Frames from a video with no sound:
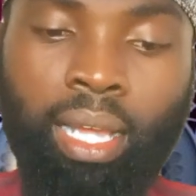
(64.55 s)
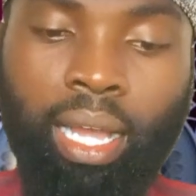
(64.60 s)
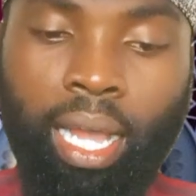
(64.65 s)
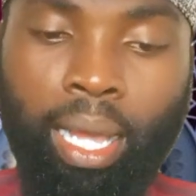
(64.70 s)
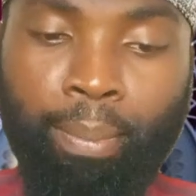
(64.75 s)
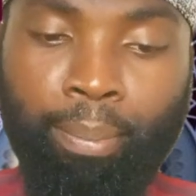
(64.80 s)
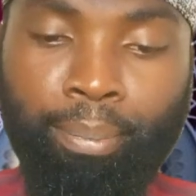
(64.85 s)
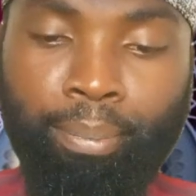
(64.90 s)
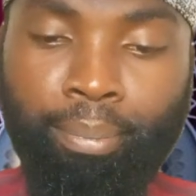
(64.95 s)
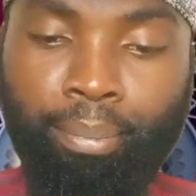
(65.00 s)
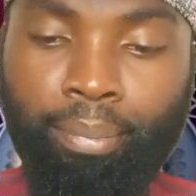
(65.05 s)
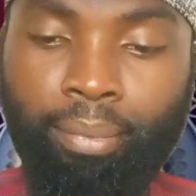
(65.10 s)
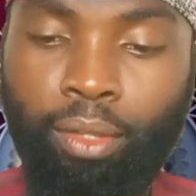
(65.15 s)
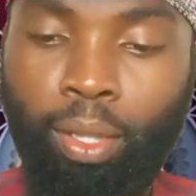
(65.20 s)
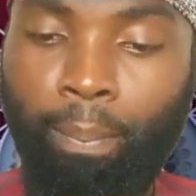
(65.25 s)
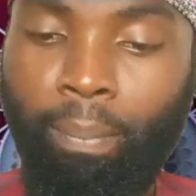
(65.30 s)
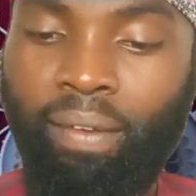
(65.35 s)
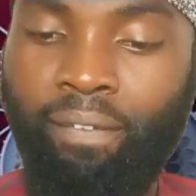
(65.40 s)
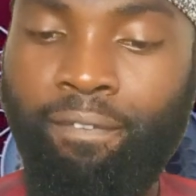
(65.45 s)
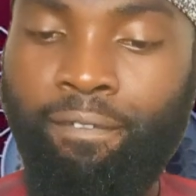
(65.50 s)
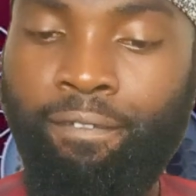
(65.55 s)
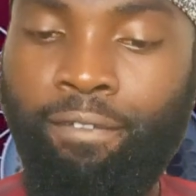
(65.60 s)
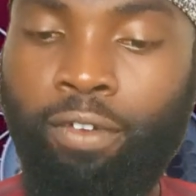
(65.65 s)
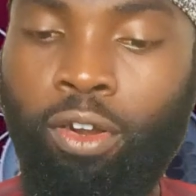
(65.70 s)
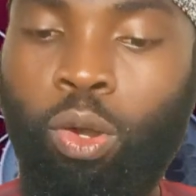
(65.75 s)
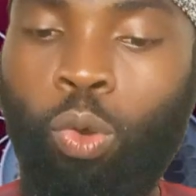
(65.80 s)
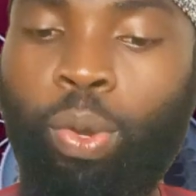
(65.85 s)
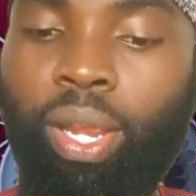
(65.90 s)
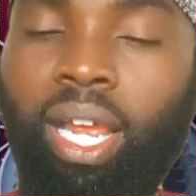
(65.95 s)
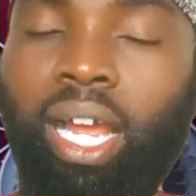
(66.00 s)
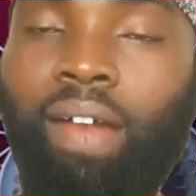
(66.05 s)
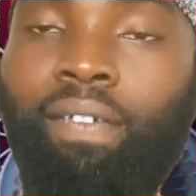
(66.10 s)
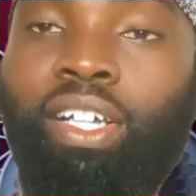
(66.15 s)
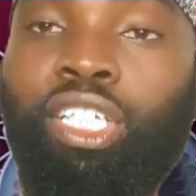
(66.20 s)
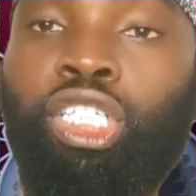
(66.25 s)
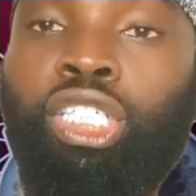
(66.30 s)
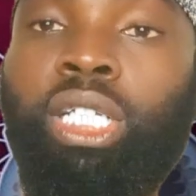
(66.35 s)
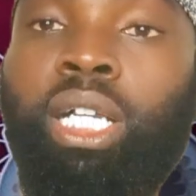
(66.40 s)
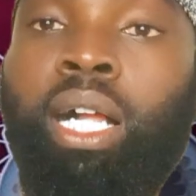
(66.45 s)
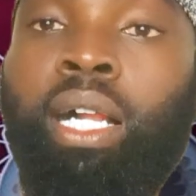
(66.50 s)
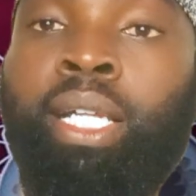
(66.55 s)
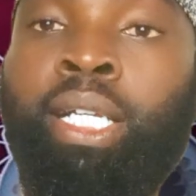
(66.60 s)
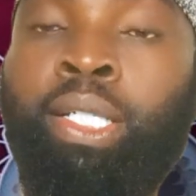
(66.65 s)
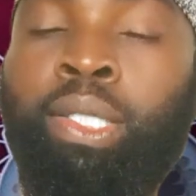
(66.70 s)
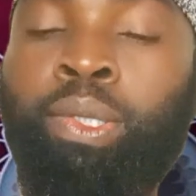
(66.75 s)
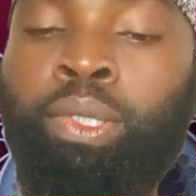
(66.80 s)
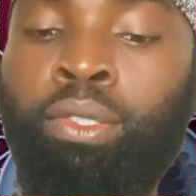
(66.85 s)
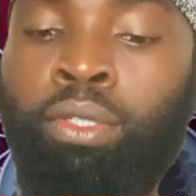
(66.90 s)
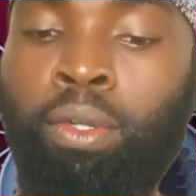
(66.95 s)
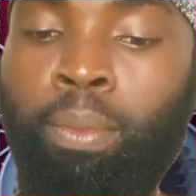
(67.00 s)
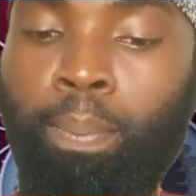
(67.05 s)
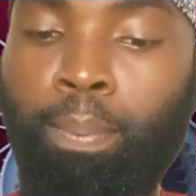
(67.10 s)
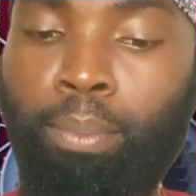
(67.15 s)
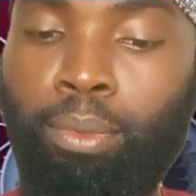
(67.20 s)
Number four, we have ash-shari'u